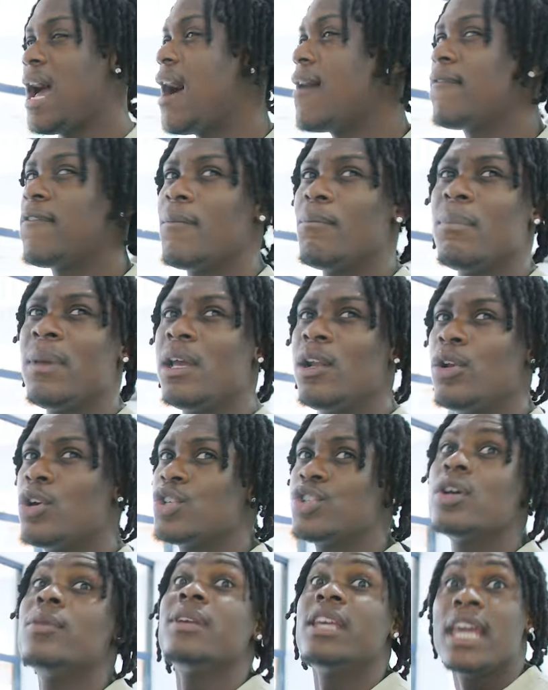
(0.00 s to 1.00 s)
half a mil or
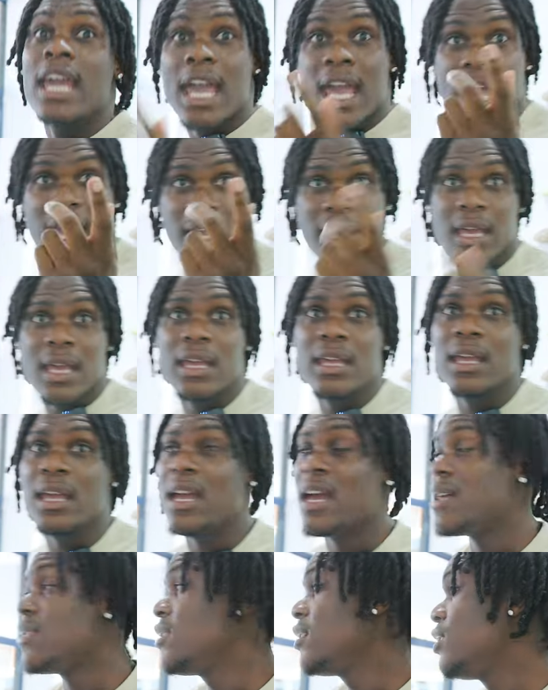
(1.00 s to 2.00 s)
something. Yeah. I
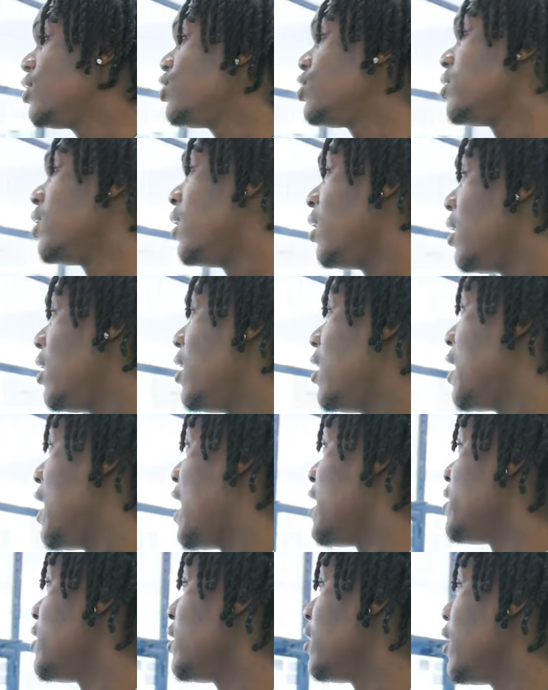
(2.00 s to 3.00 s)
think
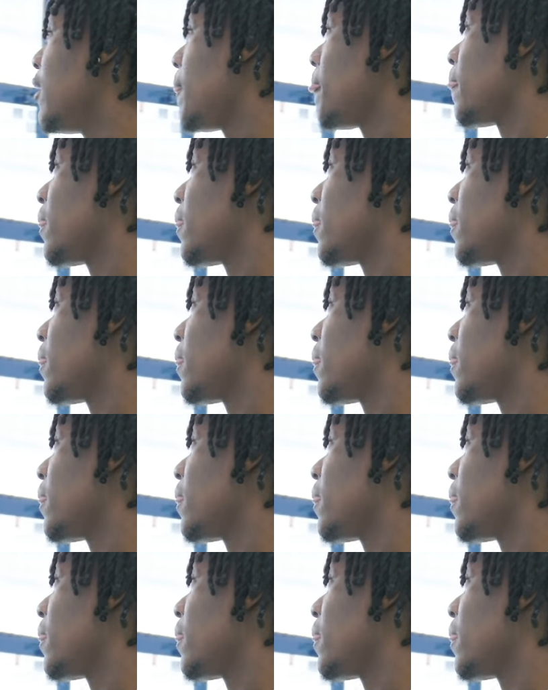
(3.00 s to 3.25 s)
I